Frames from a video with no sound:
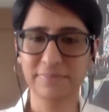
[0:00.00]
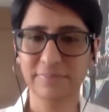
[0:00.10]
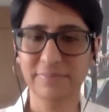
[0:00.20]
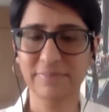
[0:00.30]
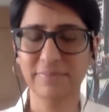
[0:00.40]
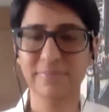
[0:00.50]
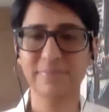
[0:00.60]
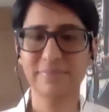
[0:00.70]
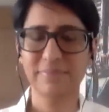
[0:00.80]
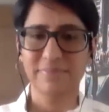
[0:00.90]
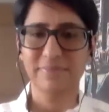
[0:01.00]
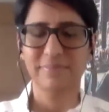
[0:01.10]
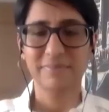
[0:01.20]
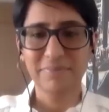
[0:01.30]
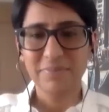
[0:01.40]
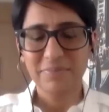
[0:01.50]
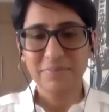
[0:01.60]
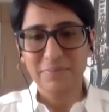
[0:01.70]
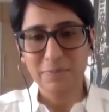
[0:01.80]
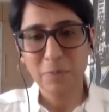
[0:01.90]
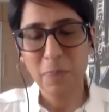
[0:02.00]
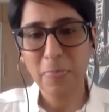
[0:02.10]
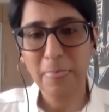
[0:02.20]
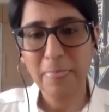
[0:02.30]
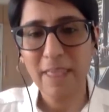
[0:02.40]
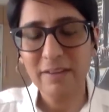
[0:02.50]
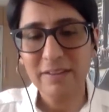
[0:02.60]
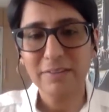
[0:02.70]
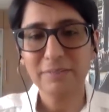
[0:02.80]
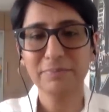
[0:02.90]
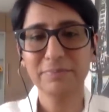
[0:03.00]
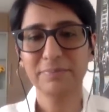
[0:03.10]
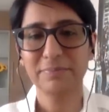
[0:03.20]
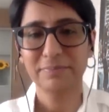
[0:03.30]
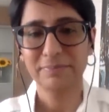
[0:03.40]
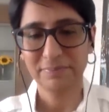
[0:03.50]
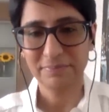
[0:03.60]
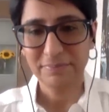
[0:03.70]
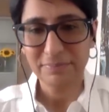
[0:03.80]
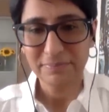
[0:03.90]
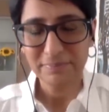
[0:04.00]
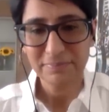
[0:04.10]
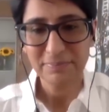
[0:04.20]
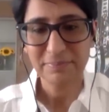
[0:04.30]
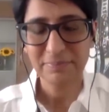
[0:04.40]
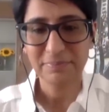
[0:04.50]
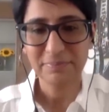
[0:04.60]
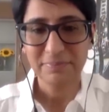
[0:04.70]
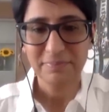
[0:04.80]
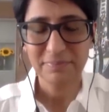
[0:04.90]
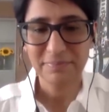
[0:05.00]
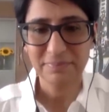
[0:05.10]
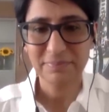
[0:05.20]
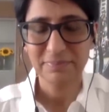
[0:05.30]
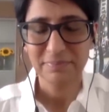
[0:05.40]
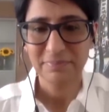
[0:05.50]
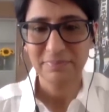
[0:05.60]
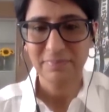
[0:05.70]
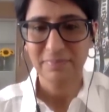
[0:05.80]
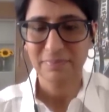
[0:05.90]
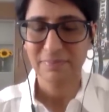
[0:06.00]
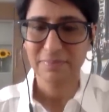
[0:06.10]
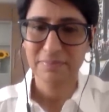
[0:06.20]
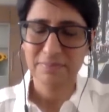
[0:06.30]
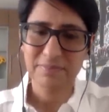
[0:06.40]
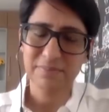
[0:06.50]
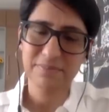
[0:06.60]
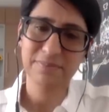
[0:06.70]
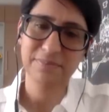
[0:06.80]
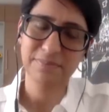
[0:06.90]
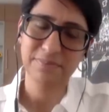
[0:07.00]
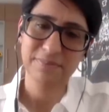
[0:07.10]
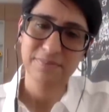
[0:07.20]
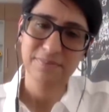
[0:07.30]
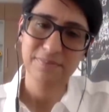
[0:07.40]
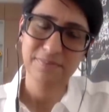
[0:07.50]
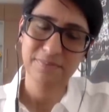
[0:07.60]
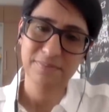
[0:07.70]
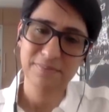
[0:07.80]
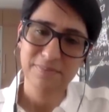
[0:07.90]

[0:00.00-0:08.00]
[no speech]